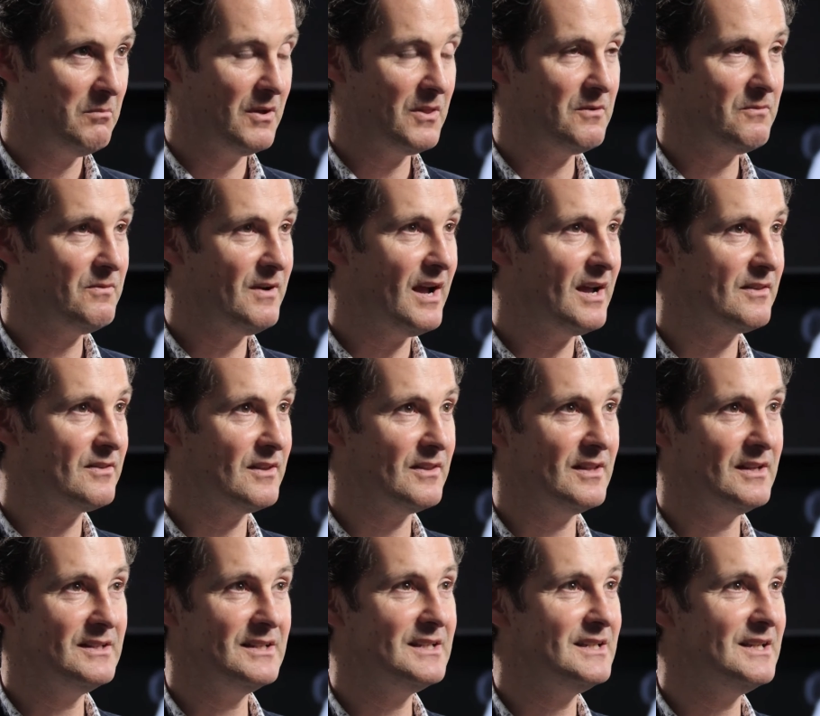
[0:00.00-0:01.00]
But the fact that
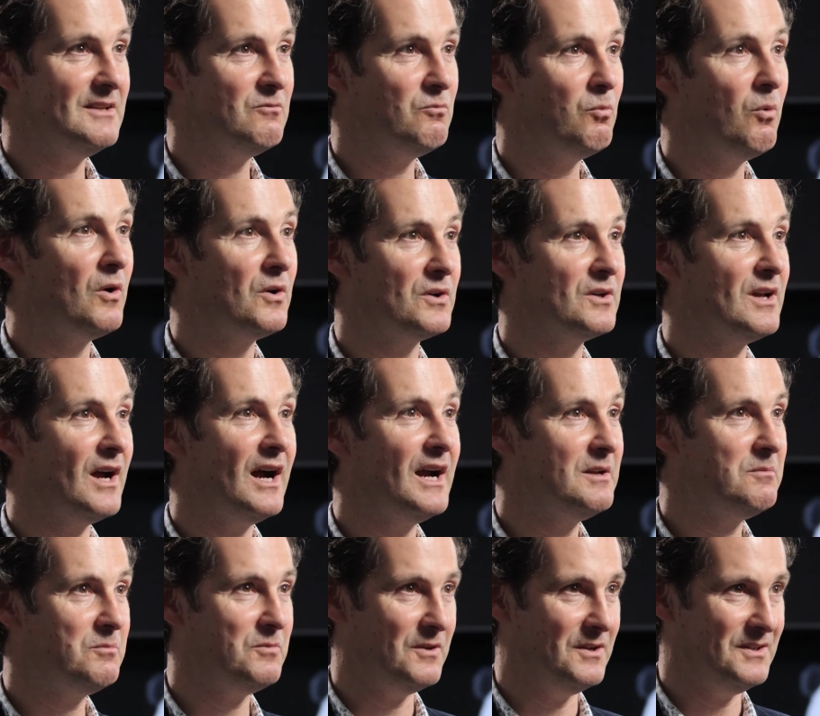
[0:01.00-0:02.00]
they didn't even want
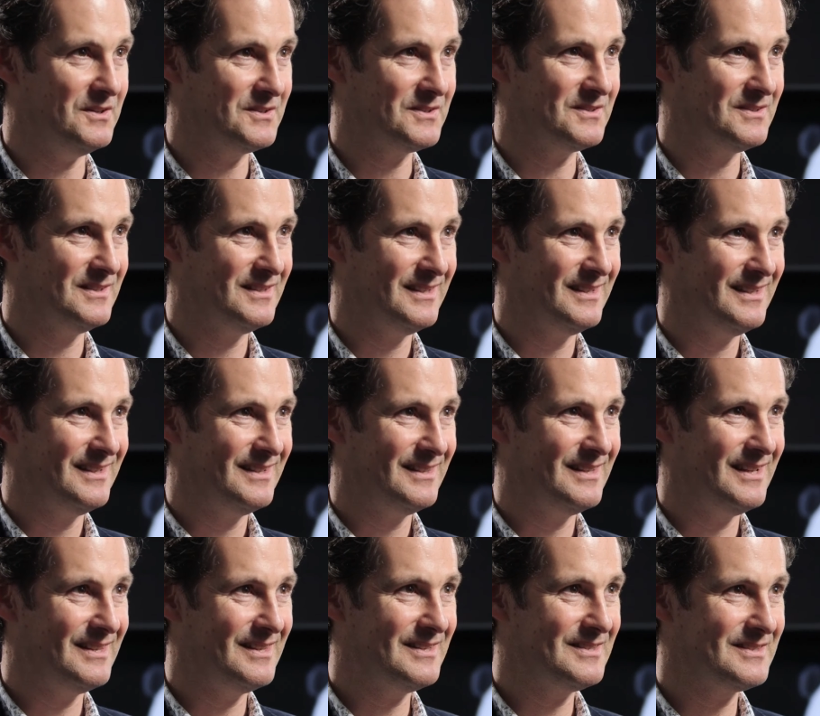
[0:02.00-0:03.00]
guide prints,
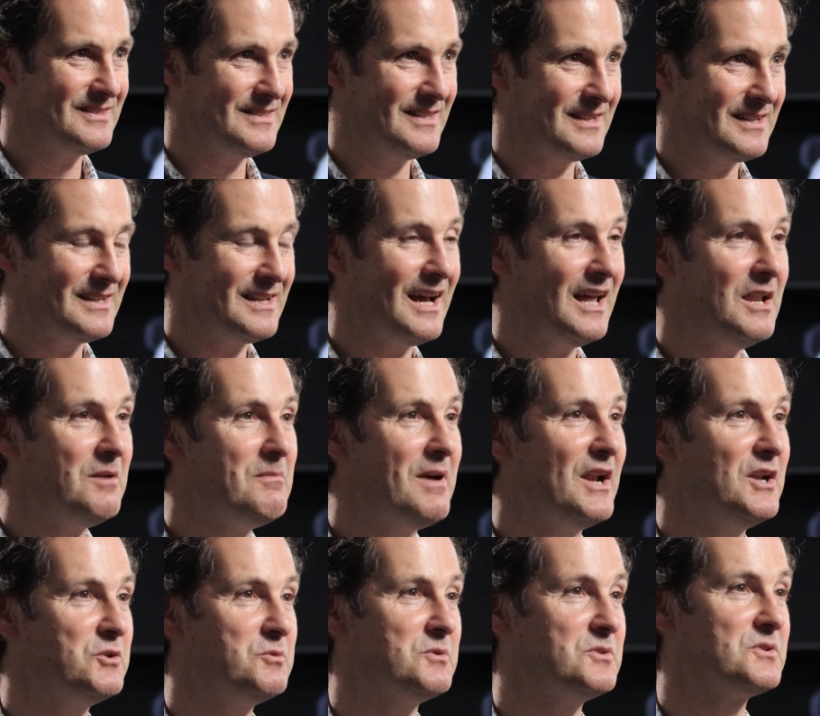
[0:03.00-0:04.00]
that colour
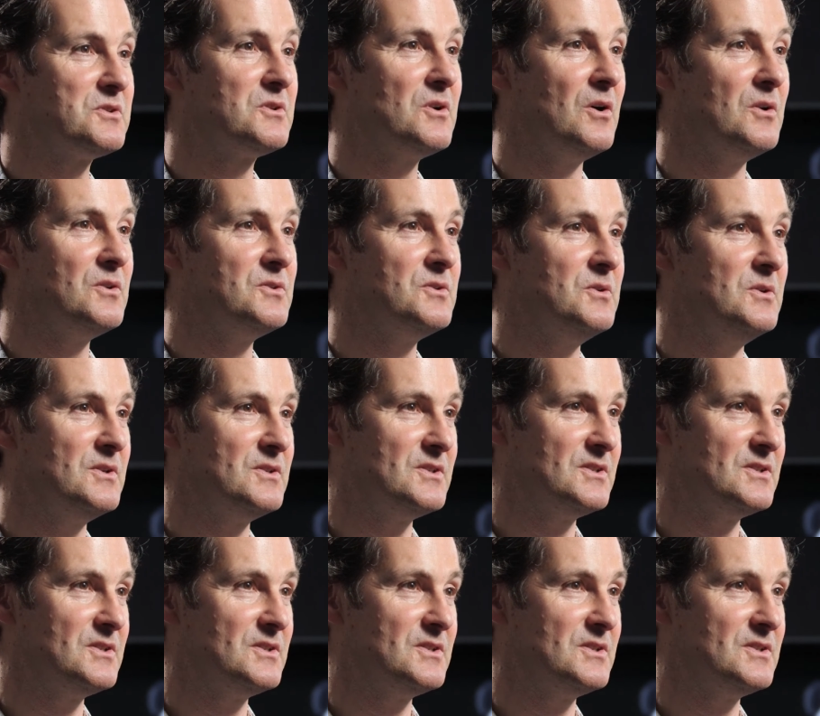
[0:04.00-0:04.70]
management's got to a